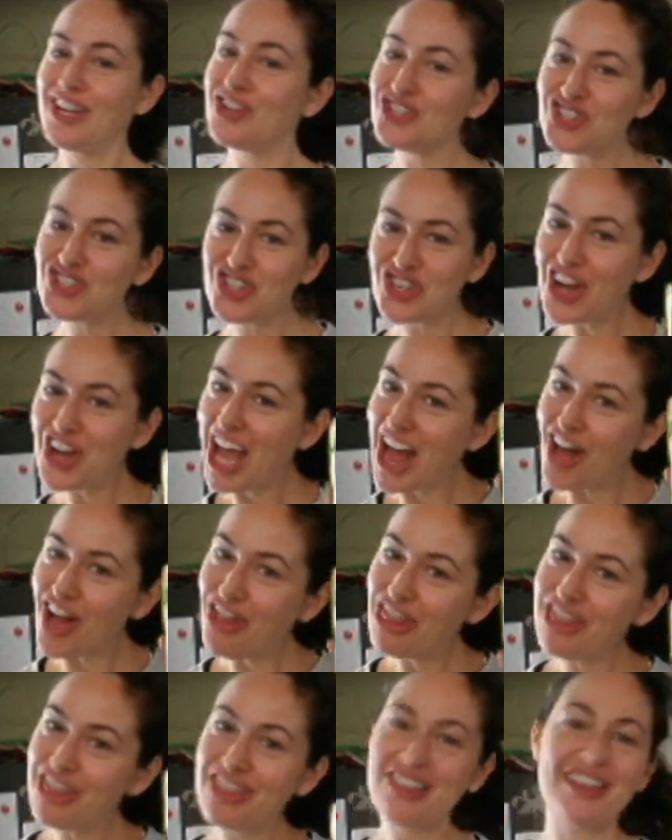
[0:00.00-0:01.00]
here's to your
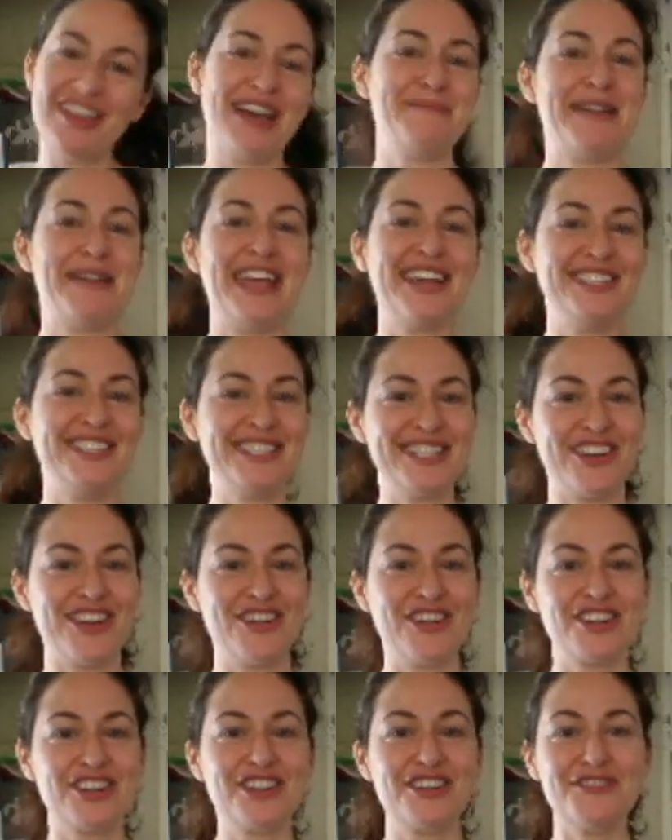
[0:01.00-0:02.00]
health. I'm Ann
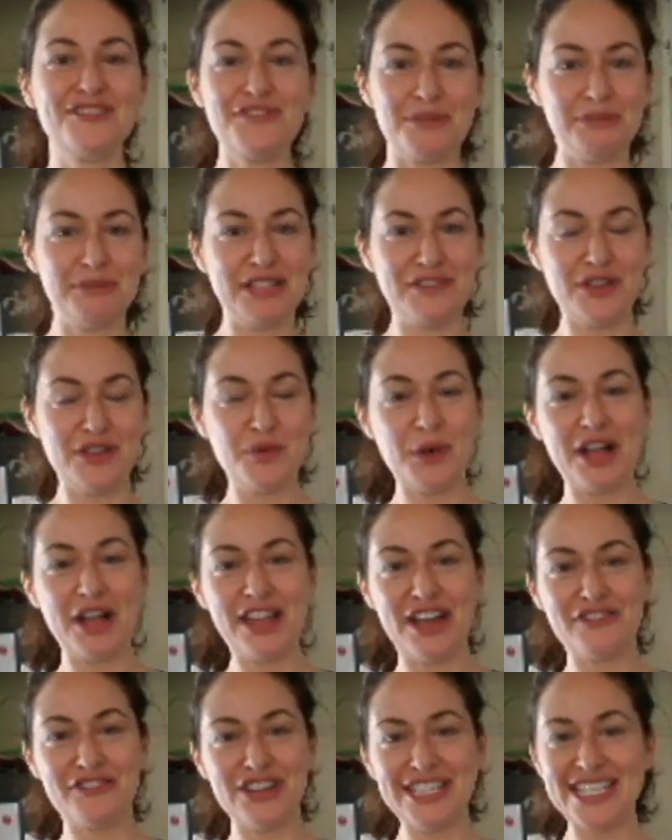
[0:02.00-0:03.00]
Stericker from Living
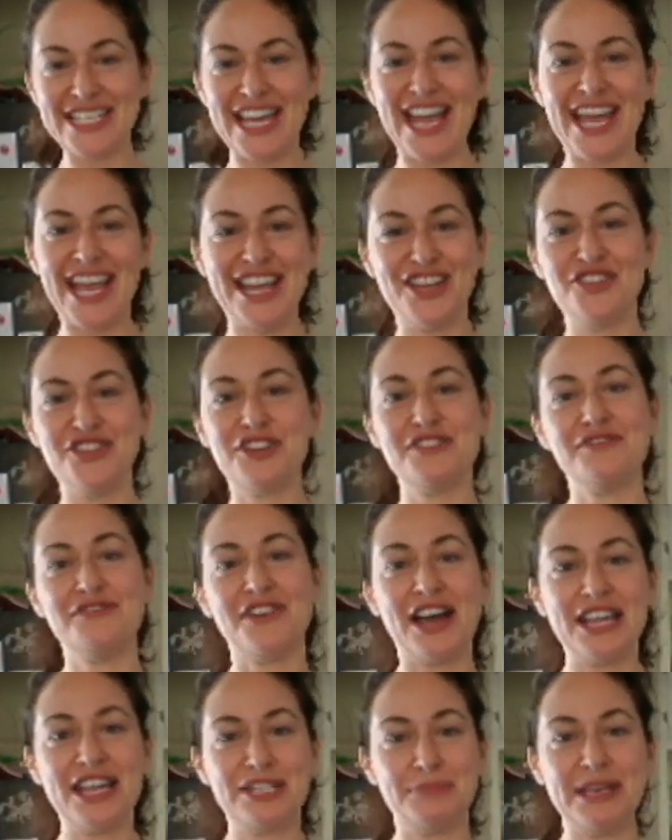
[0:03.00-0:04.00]
Well Every Day, and you can
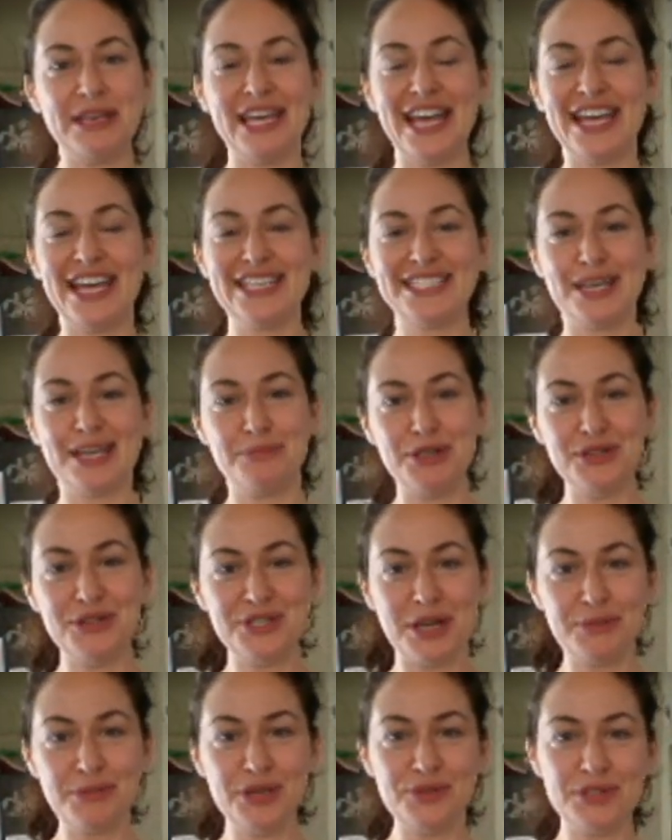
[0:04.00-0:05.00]
find me at
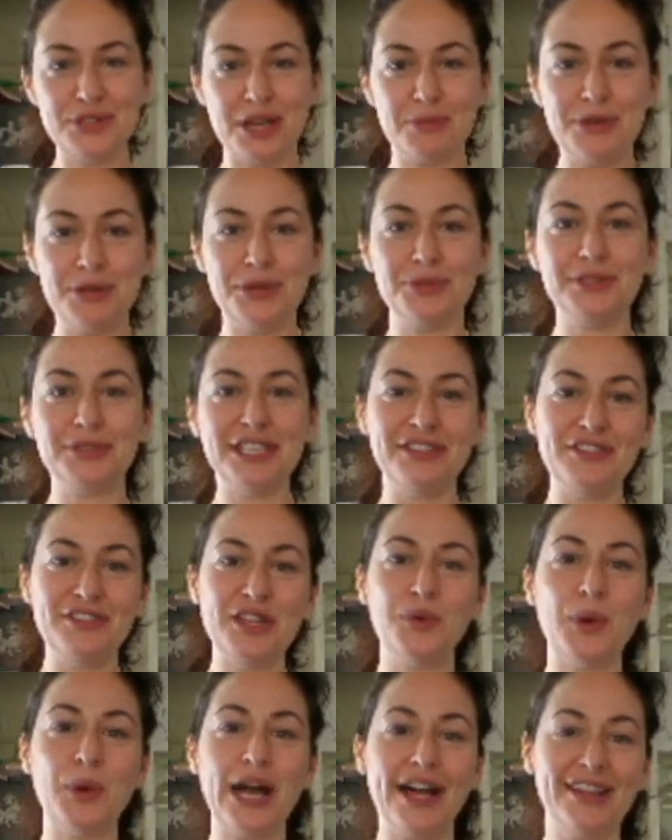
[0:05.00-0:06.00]

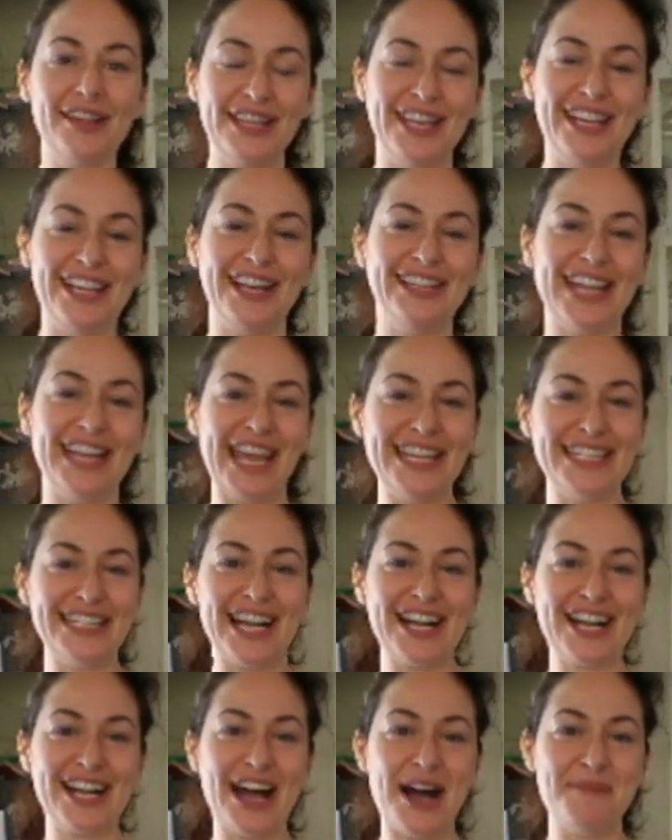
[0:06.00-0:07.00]

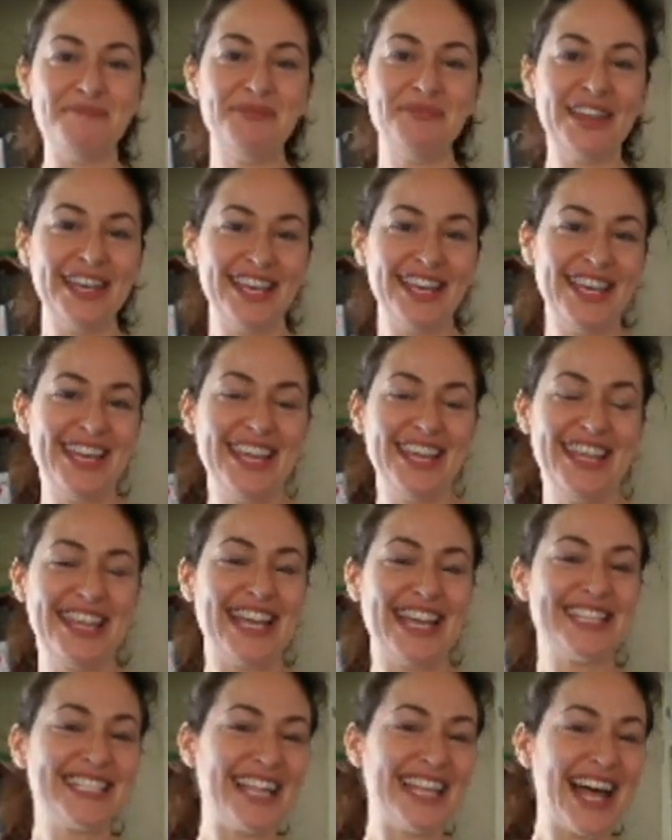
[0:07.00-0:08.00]
www.livingwellinla.com.
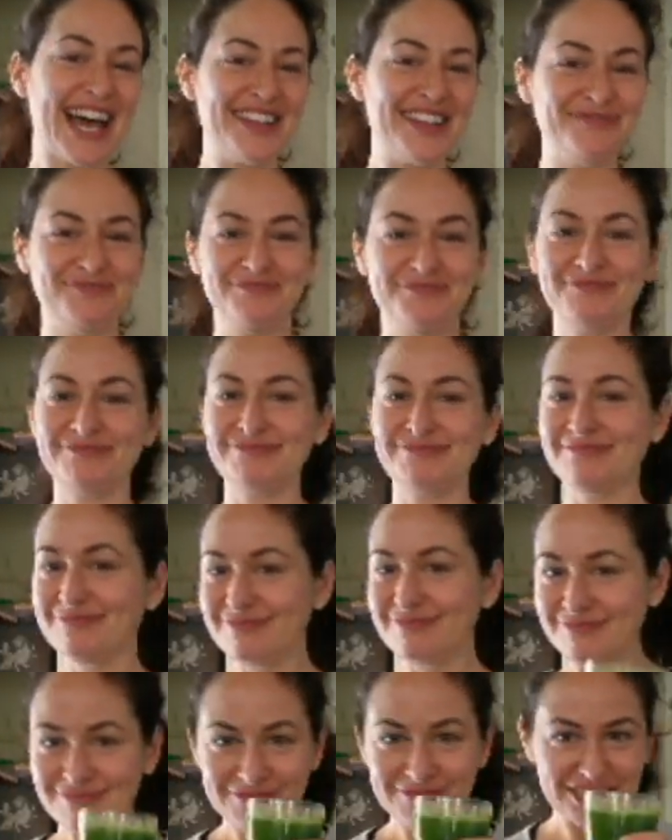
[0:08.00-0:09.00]
Thanks a lot.
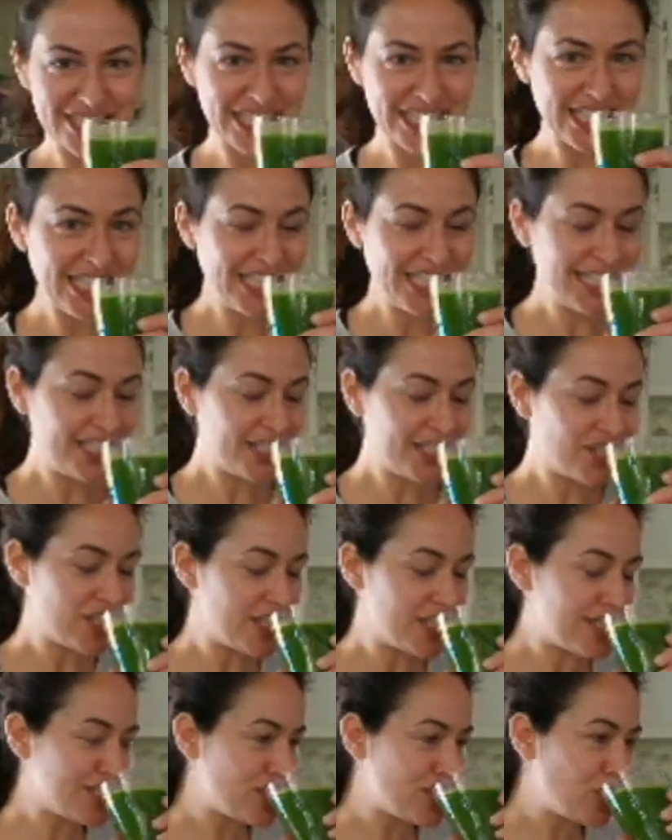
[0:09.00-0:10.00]

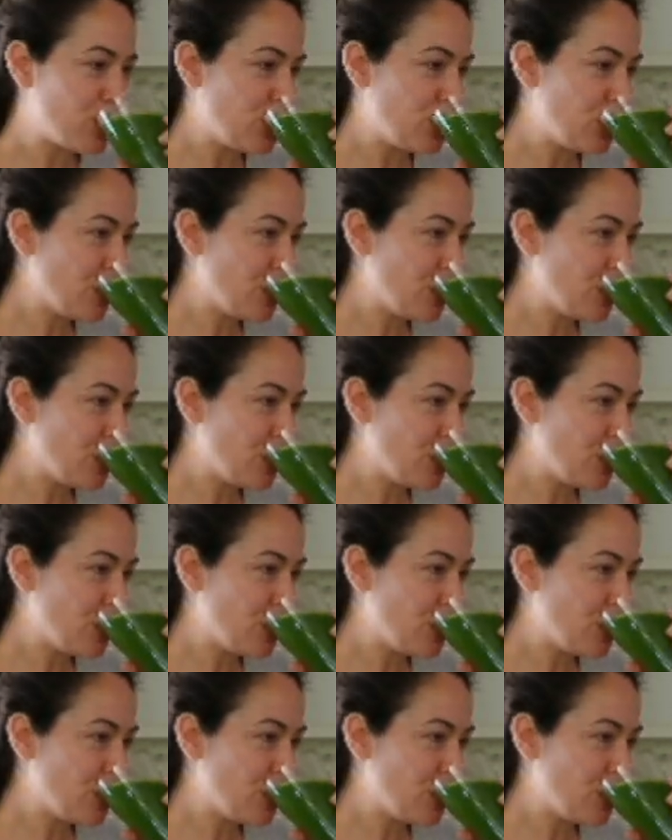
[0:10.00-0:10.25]
Delicious.